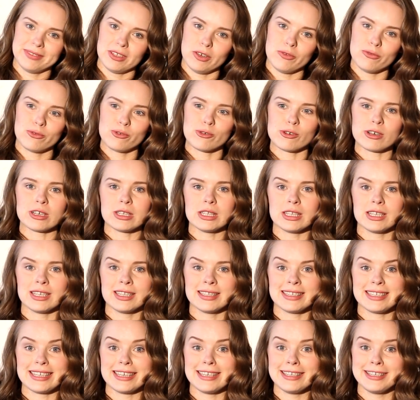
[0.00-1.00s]
Of course,
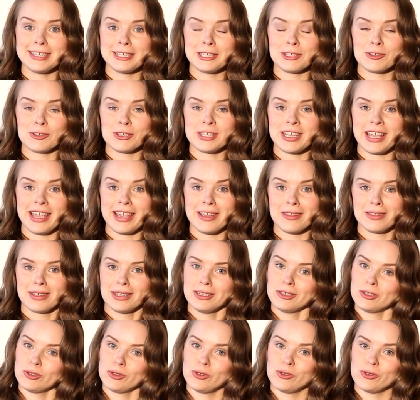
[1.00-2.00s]
it's easier to say
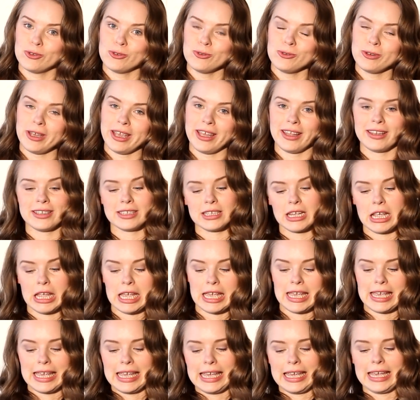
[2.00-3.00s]
than to do, and
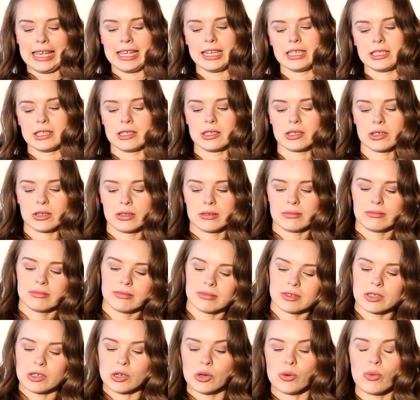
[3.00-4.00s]
it
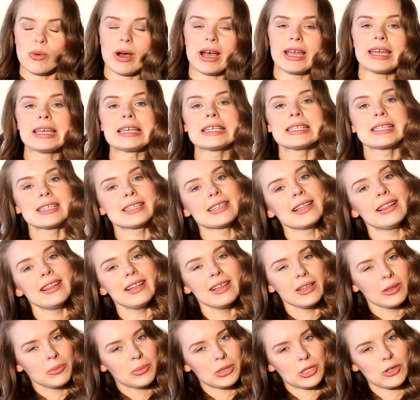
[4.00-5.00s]
requires a
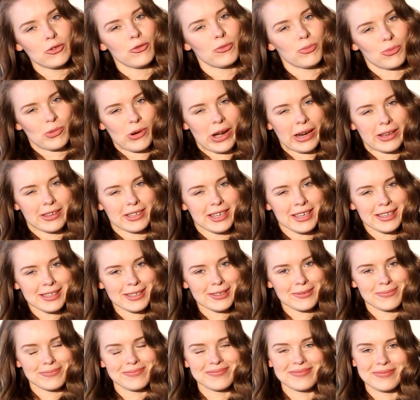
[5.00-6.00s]
little bit of
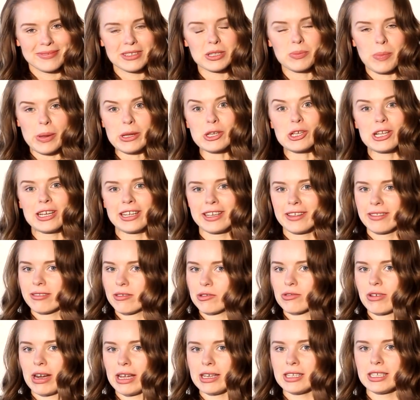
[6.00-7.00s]
practice, especially in
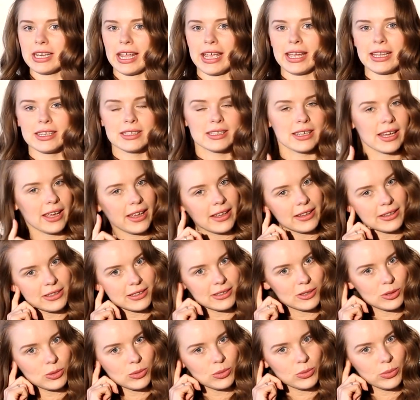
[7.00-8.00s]
the right hand
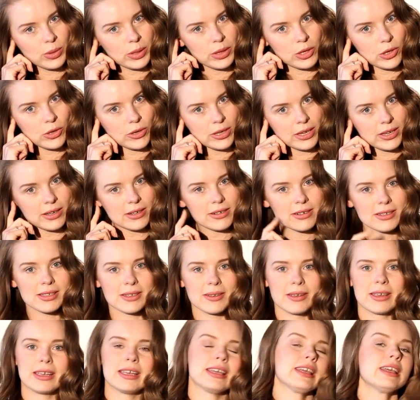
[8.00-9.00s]
and with your
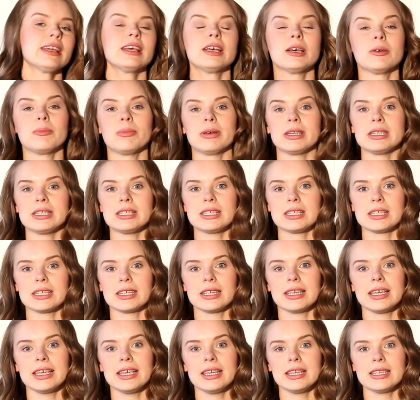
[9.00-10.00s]
ears. But
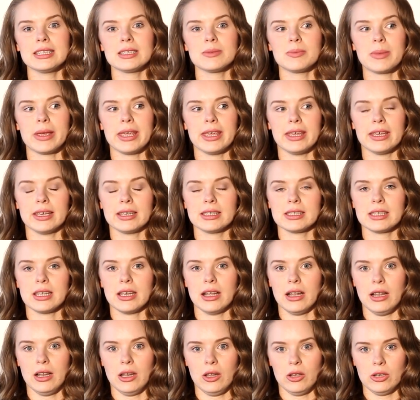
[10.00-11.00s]
it makes
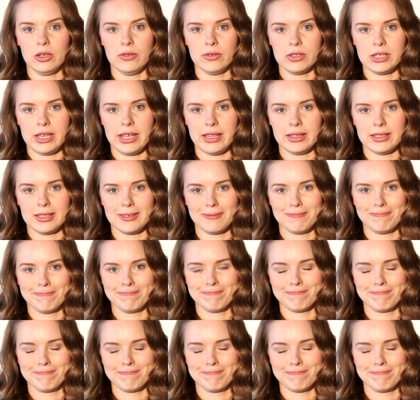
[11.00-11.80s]
a lot of sense.